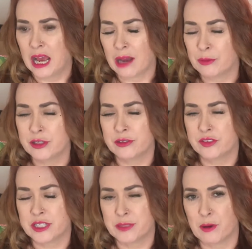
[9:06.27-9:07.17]
I wonder if
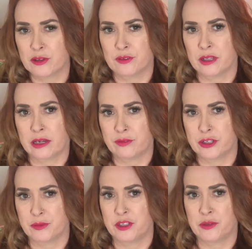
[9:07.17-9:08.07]
she smoked for a lot of
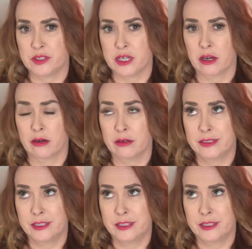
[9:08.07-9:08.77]
years when she was younger.